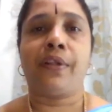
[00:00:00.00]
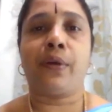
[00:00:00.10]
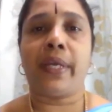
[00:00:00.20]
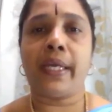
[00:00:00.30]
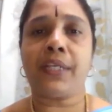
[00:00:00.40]

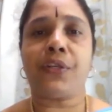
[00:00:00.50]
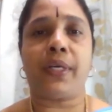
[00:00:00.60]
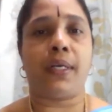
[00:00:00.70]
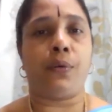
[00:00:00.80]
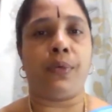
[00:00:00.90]
So each
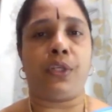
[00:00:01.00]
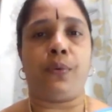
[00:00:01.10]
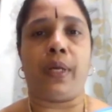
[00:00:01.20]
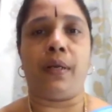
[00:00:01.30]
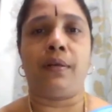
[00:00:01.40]

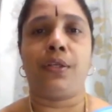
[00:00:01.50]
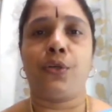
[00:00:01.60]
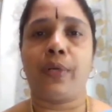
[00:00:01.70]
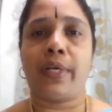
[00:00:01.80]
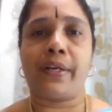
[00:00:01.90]
individual
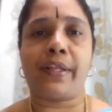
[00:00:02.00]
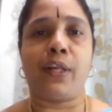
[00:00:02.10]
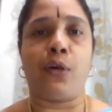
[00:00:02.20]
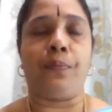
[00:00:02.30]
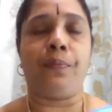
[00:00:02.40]
should
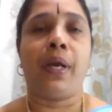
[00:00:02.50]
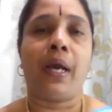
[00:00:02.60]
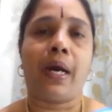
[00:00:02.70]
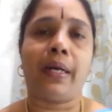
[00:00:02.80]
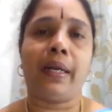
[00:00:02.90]
consume
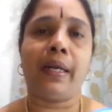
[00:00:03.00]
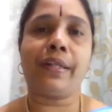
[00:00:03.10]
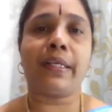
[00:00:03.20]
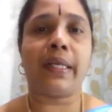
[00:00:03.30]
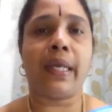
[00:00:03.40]
at
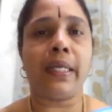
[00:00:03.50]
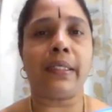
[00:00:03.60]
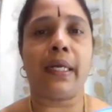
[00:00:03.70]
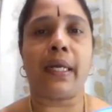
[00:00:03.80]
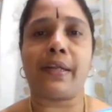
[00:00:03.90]
least
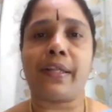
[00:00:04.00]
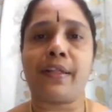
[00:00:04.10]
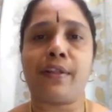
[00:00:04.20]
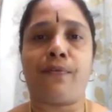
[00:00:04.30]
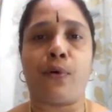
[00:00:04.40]
8
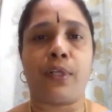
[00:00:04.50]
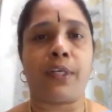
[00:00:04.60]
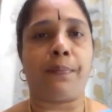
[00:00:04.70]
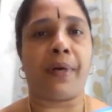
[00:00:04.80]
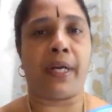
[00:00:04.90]
glasses of
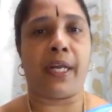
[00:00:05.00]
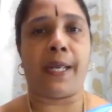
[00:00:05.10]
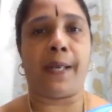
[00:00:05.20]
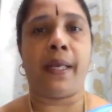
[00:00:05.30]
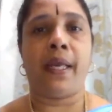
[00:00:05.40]
water per
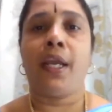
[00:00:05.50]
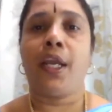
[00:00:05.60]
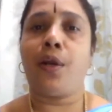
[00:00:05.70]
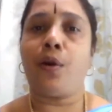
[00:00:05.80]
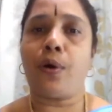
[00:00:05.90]
day
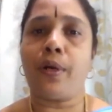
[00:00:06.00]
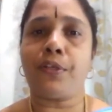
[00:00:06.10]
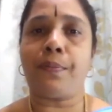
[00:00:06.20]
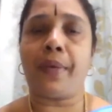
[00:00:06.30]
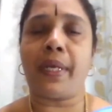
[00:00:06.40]
in order
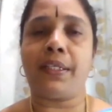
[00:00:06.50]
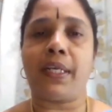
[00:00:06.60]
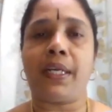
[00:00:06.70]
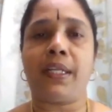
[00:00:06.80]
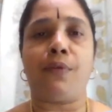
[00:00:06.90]
to
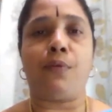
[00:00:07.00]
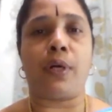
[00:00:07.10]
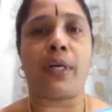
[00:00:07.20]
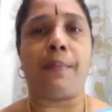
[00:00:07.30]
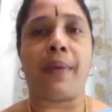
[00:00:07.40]
maintain the
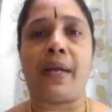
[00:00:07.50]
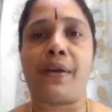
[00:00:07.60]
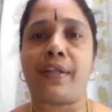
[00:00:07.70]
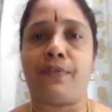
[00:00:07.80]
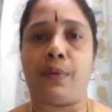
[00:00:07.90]
water
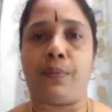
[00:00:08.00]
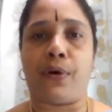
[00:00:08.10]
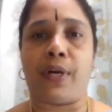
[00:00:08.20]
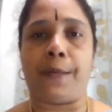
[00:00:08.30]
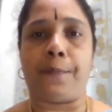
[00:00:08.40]
balance of the
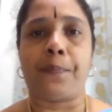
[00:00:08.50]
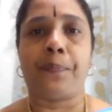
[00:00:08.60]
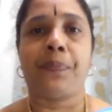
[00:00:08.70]
body.